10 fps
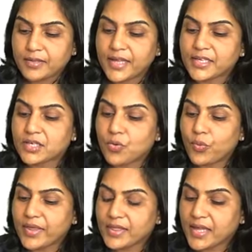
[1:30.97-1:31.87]
that
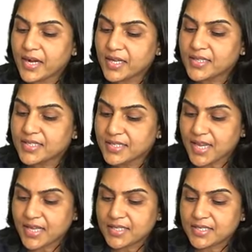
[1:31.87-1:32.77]
when there are the
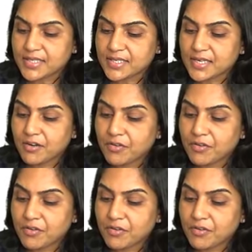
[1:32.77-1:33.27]
sales